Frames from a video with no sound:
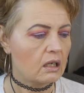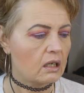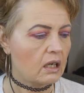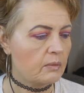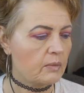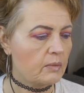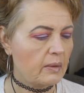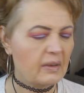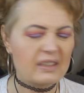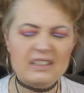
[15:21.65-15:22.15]

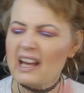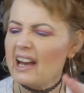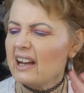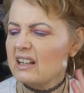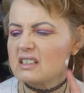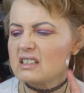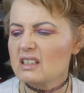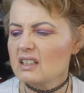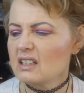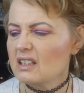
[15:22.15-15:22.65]
Come over.
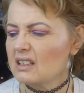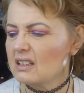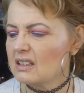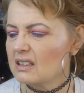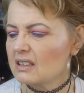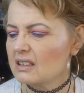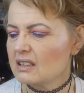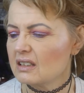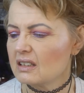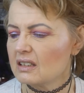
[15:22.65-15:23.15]
Actually,
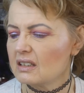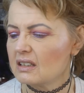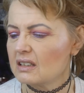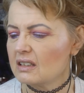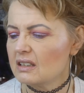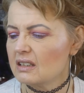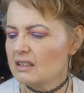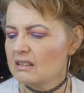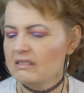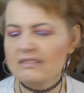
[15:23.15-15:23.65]

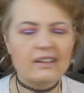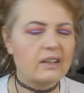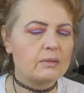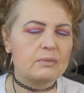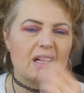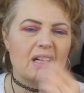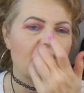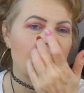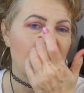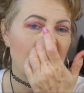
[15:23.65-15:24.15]
no, I'm
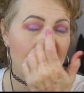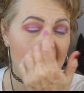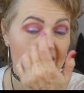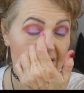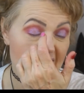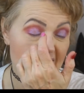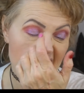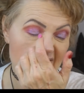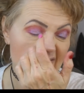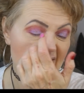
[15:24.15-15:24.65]
not. I
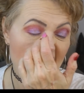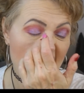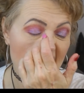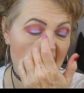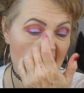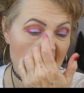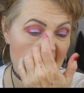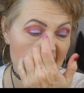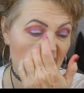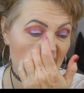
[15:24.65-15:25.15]
don't
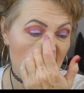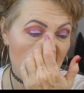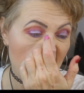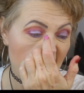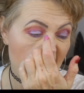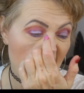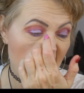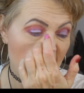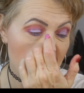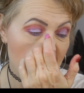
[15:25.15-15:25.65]
have to go
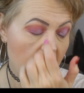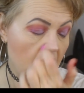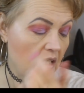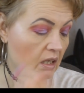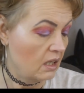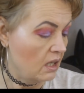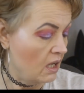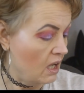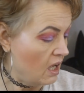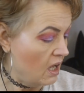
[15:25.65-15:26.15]
off camera.
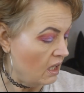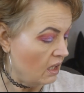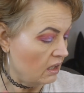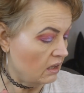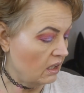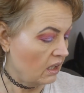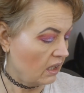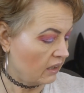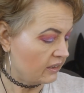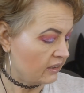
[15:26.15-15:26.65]

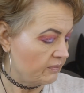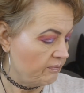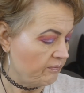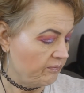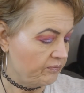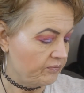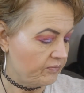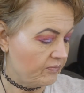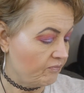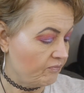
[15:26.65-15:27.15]
Look.
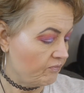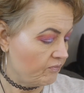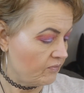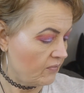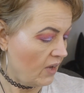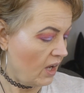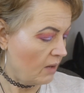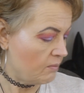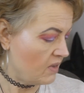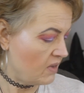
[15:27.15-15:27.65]

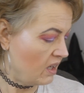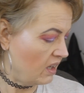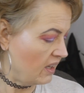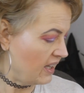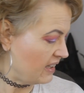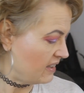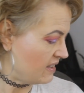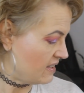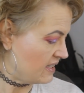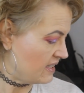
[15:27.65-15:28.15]
I'm going to
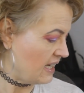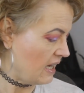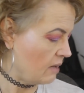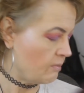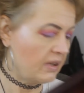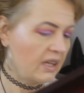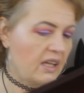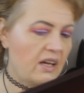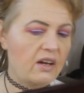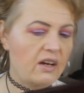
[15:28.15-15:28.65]
link this down
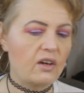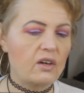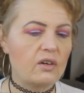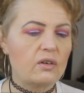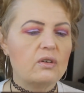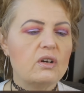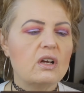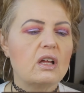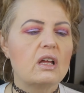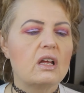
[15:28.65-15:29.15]

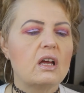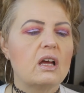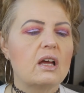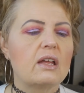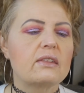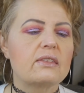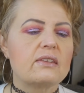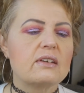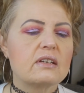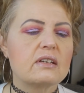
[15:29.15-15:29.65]
below.
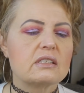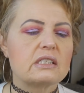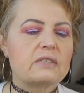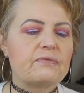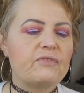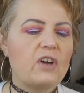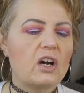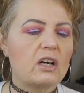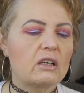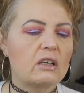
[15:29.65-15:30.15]
This
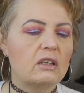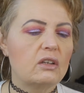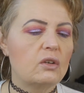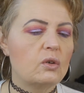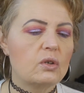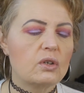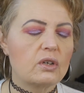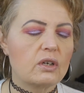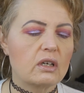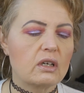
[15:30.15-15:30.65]

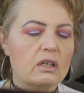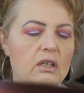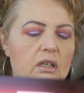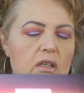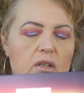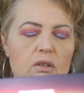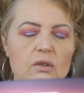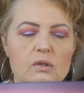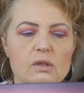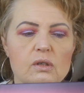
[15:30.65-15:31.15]
Focallure
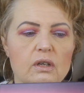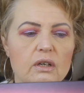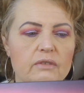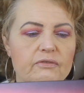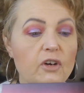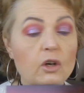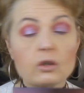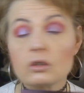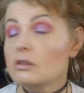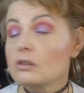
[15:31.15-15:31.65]

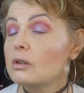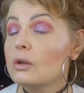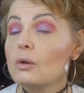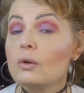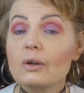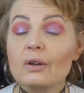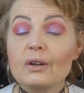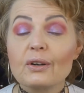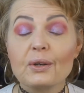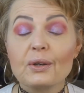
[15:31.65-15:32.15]

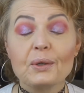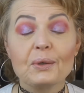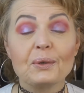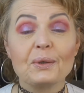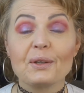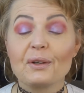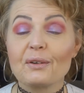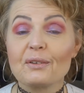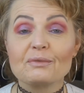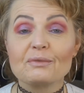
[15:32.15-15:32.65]

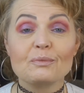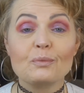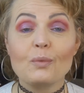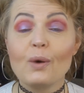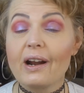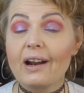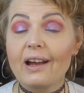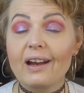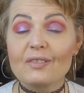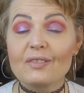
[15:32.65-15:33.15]
or
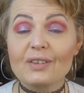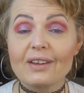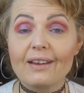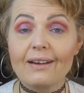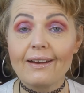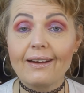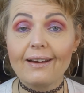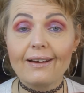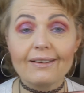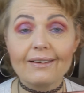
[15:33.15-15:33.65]
whatever the
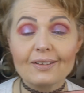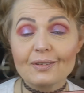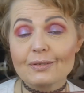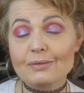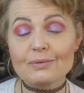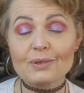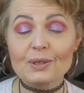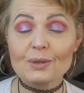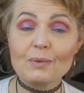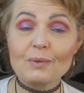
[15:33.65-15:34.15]

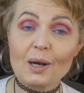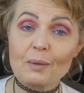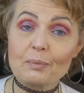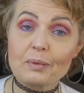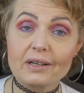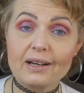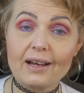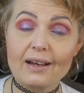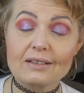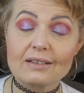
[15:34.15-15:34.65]
hell you want to
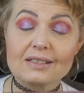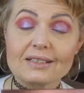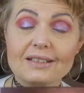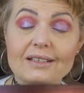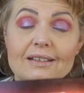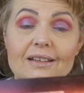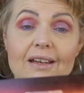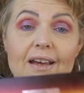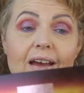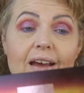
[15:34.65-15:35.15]
pronounce
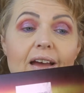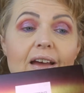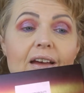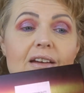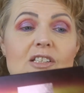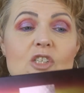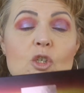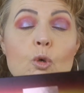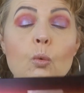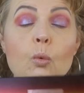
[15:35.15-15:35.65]
it.
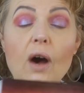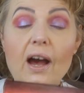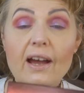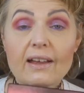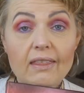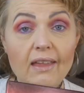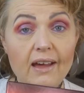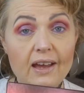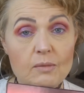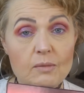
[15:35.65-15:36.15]

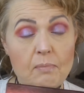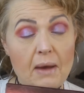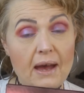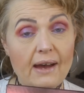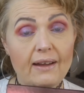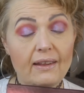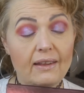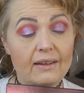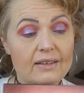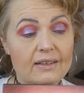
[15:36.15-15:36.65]
Twilight
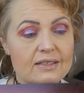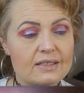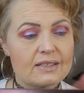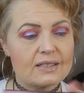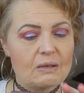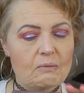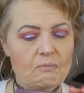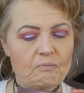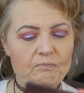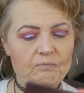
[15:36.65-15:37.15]

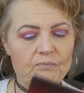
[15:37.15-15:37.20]
palette.